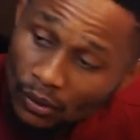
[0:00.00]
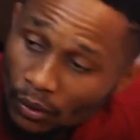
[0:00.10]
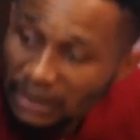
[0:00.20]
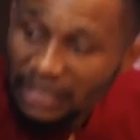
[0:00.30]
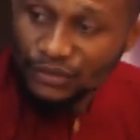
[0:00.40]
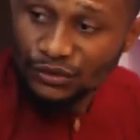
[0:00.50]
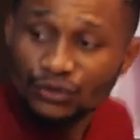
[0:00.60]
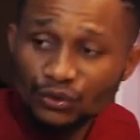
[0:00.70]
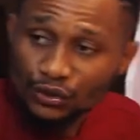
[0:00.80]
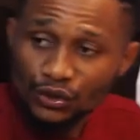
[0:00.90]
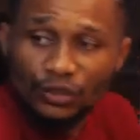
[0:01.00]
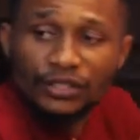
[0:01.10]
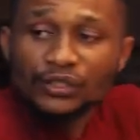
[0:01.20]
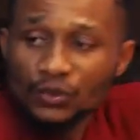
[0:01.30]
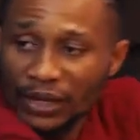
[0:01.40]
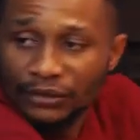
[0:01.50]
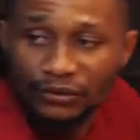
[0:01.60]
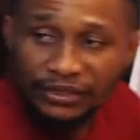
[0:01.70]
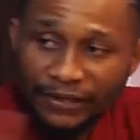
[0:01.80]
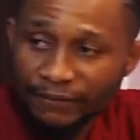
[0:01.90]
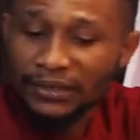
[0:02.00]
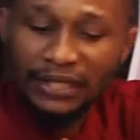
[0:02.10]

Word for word: What actually took you all this while to tell me